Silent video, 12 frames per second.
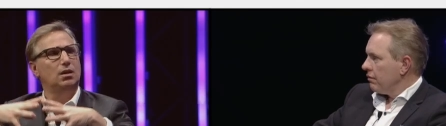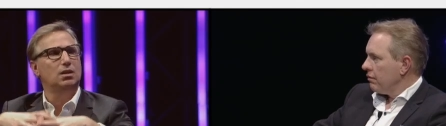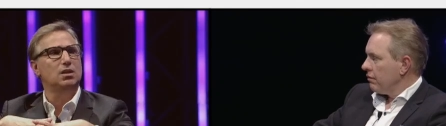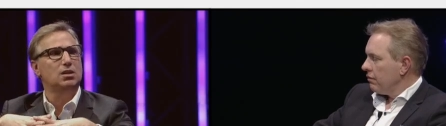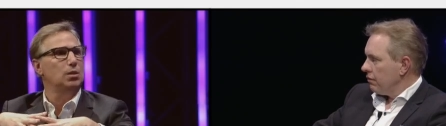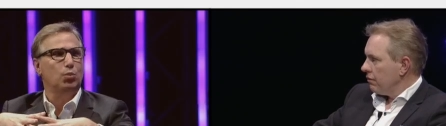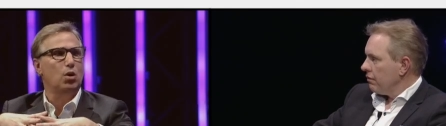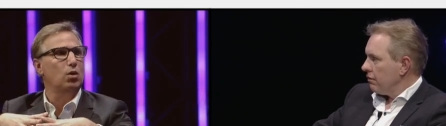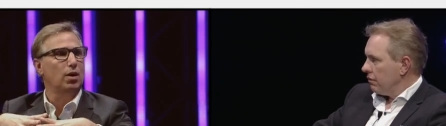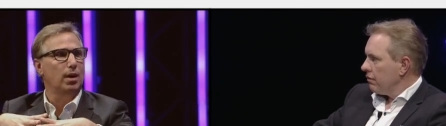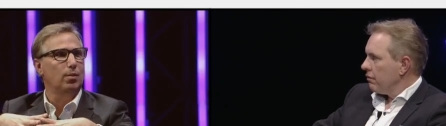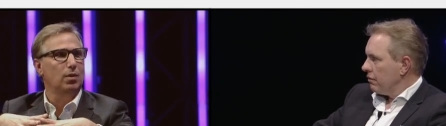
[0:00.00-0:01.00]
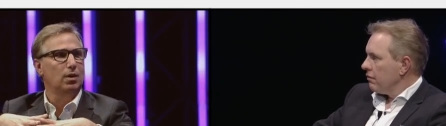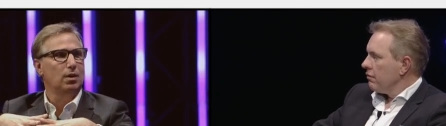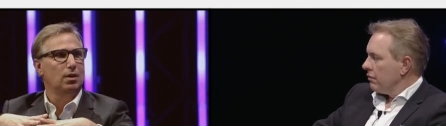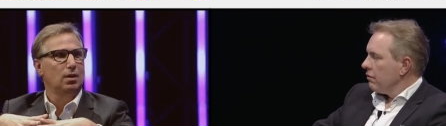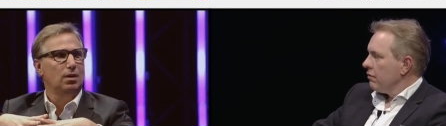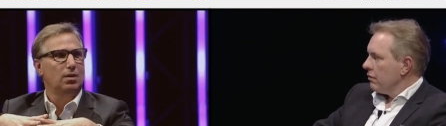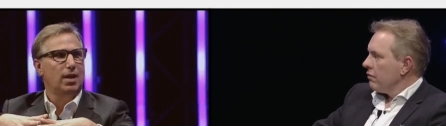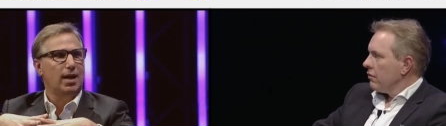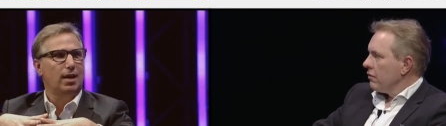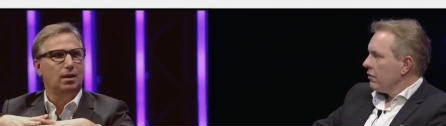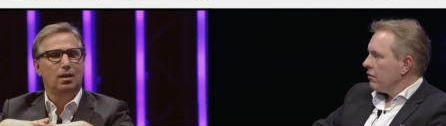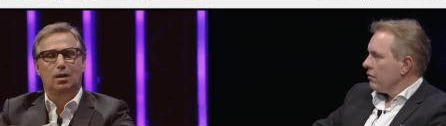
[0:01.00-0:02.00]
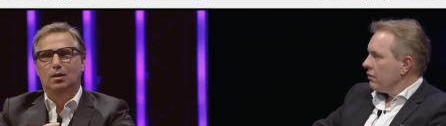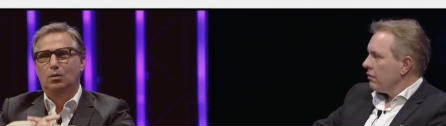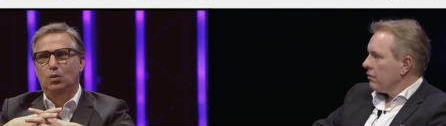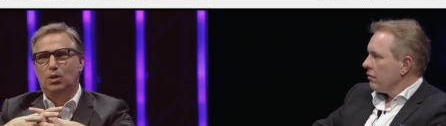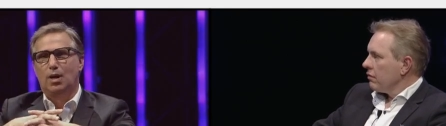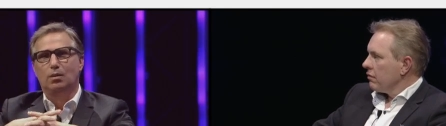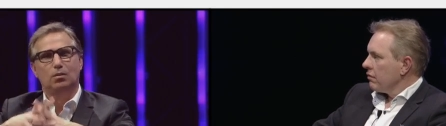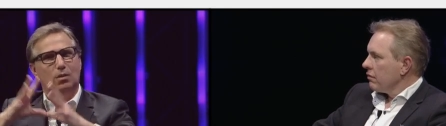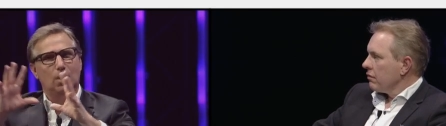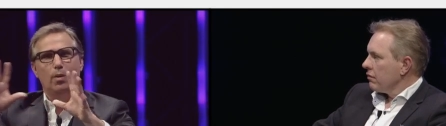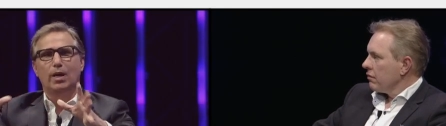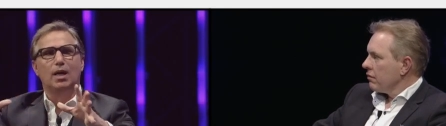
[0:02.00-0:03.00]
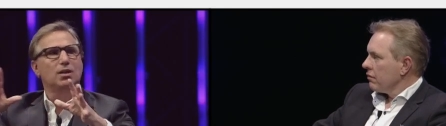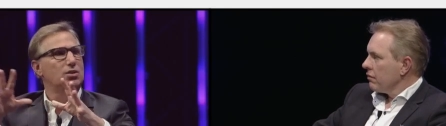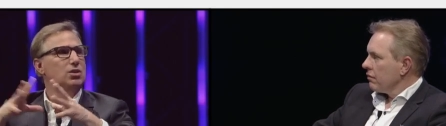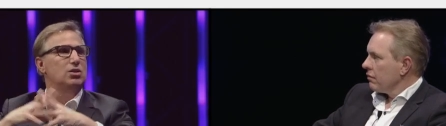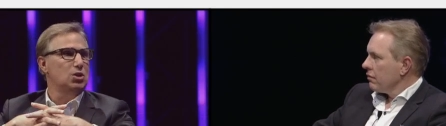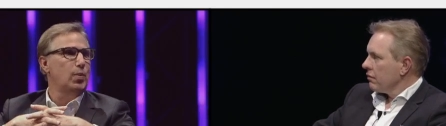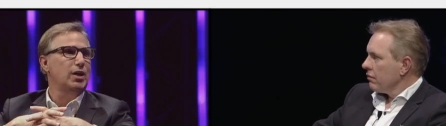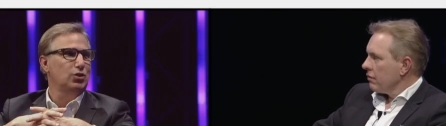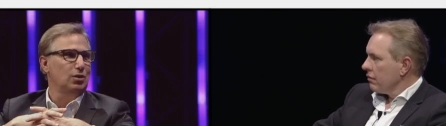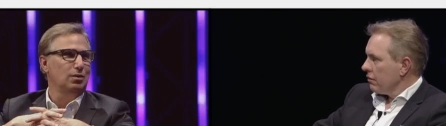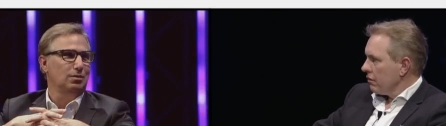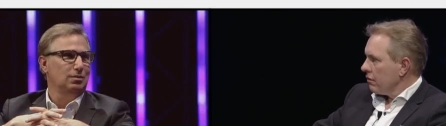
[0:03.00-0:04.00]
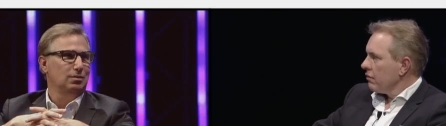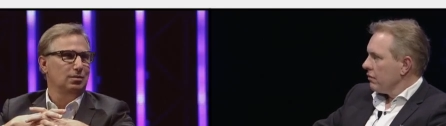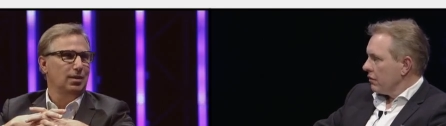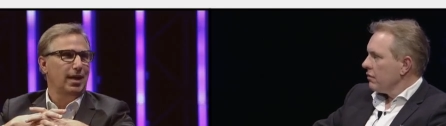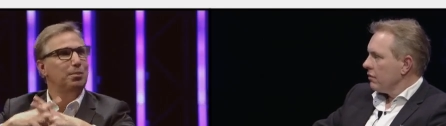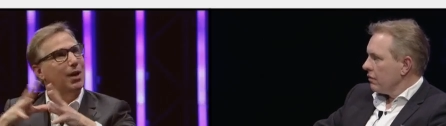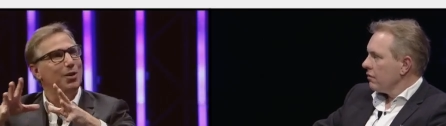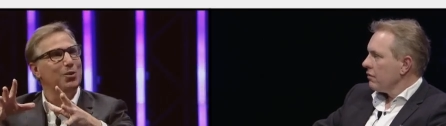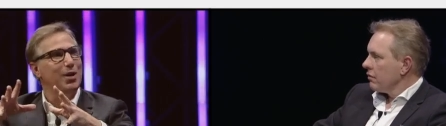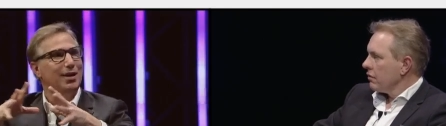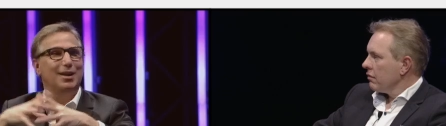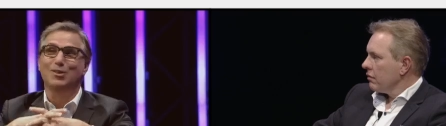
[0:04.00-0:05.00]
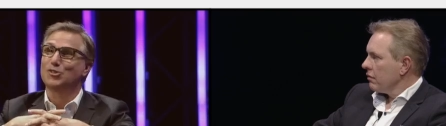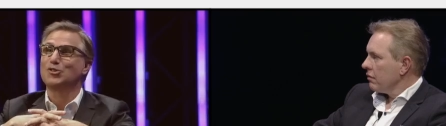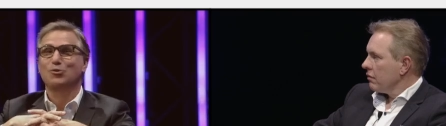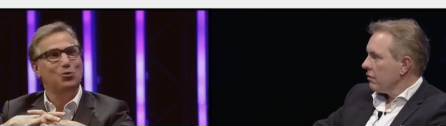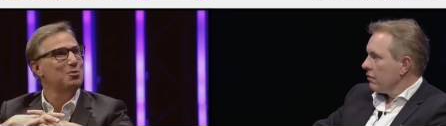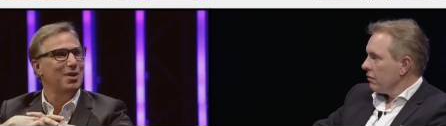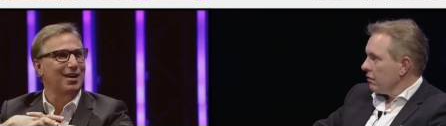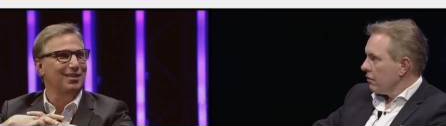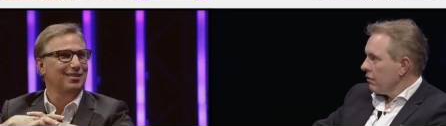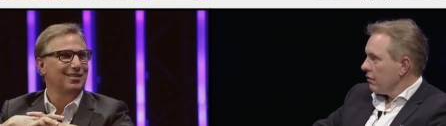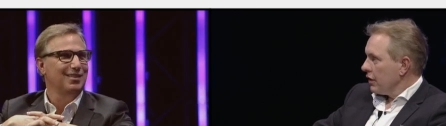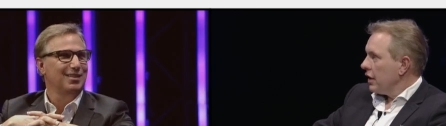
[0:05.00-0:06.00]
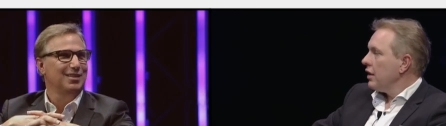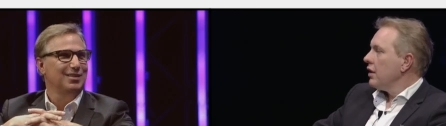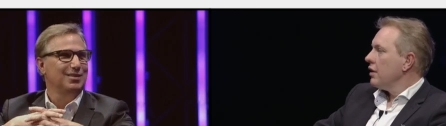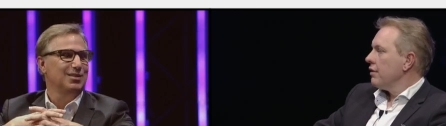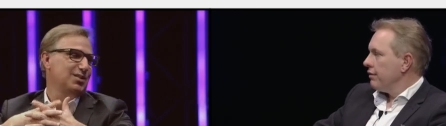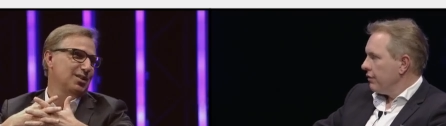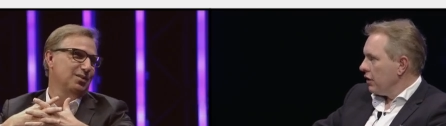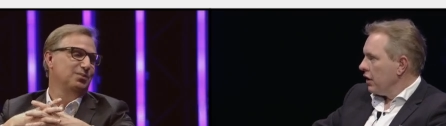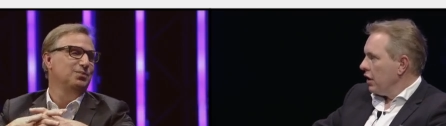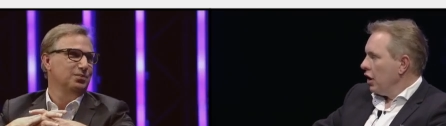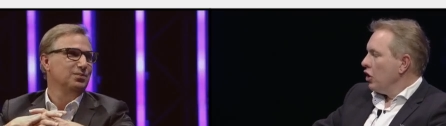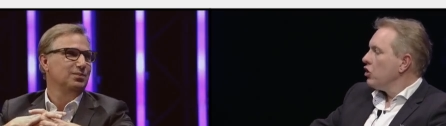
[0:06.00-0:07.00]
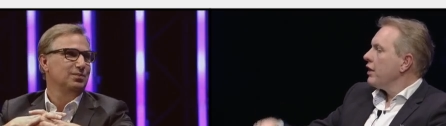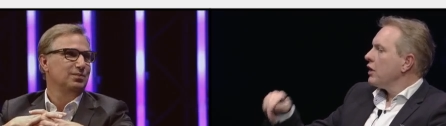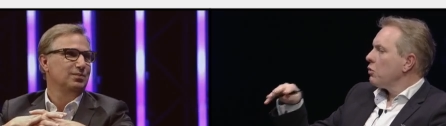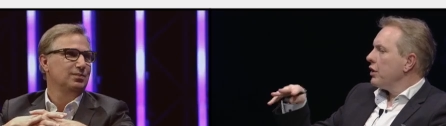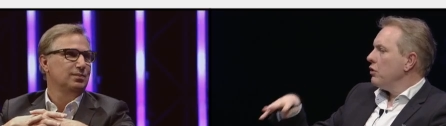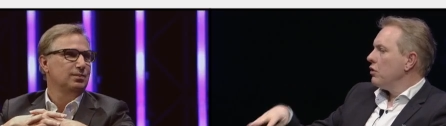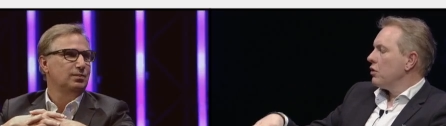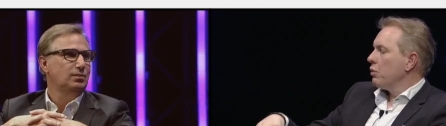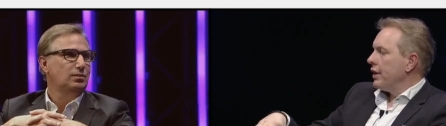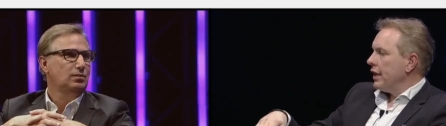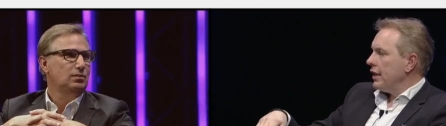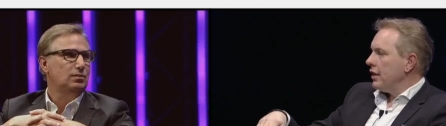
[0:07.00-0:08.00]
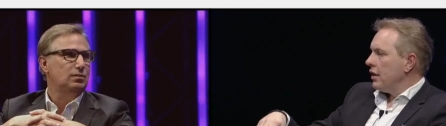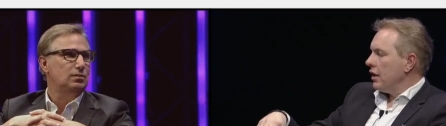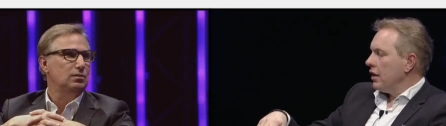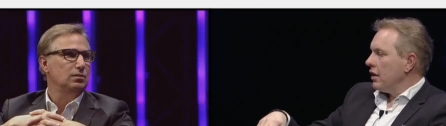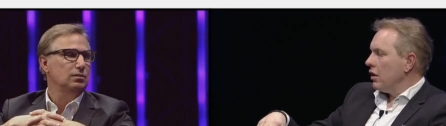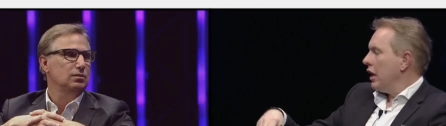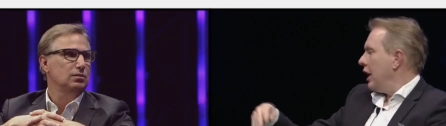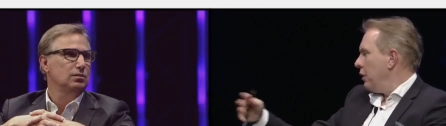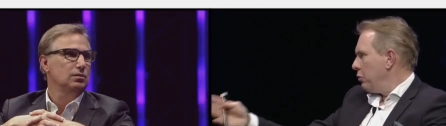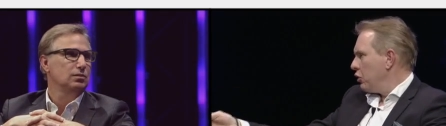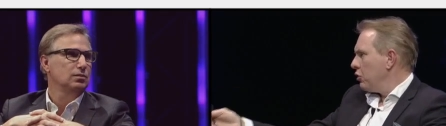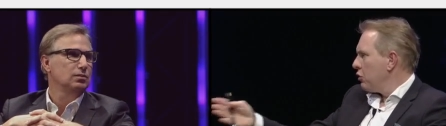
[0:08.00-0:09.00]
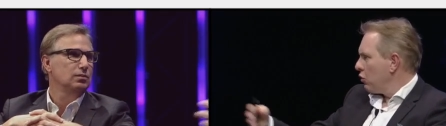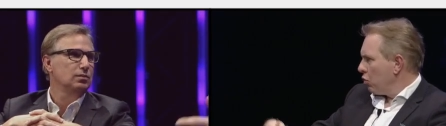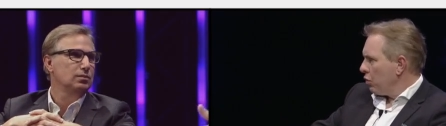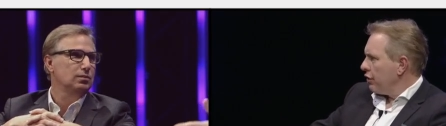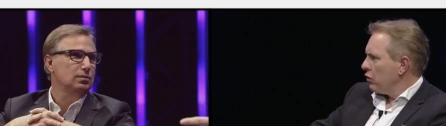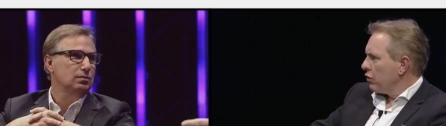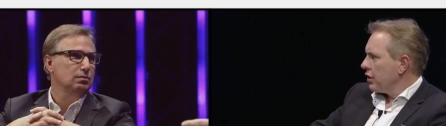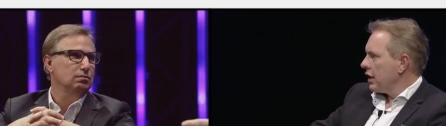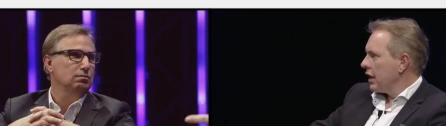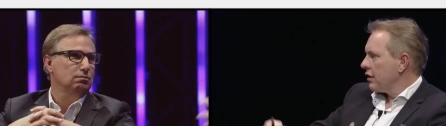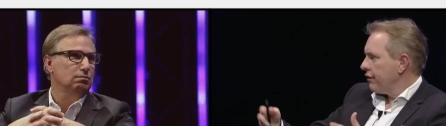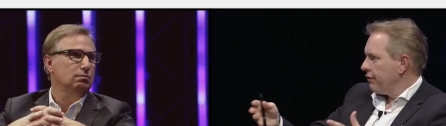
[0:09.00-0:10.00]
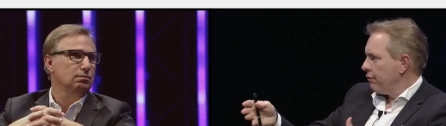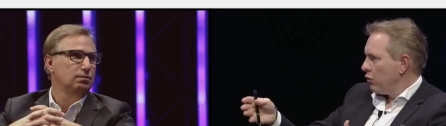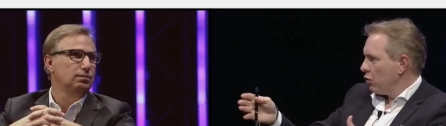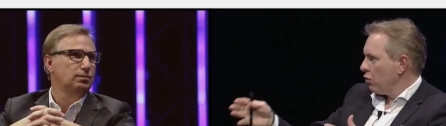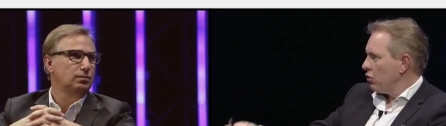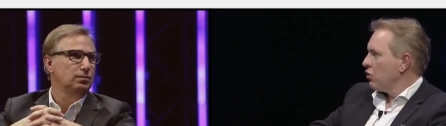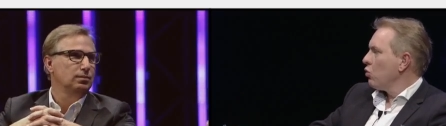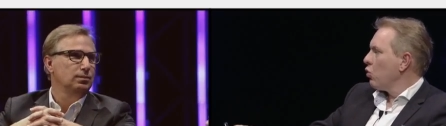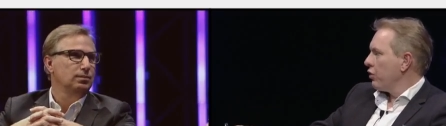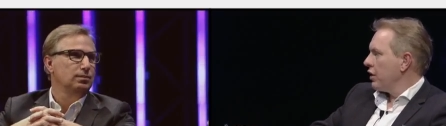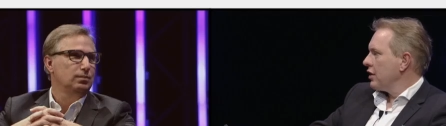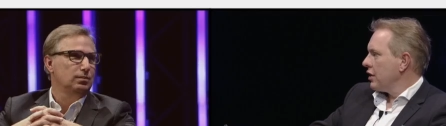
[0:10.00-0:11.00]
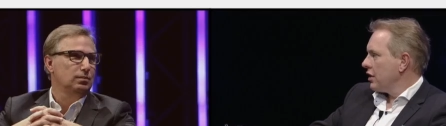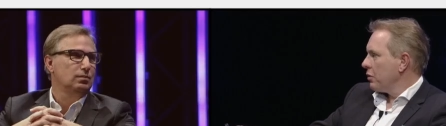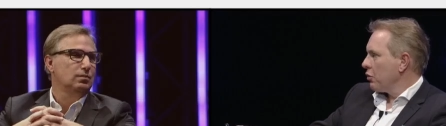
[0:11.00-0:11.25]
Speaker 1: existing program that we thought, oh my gosh, this is special. And by the way, I guess it's a format.
Speaker 2: Yeah, yeah. So, so that's where you just went in, uh, a producer or one of your execs saw an existing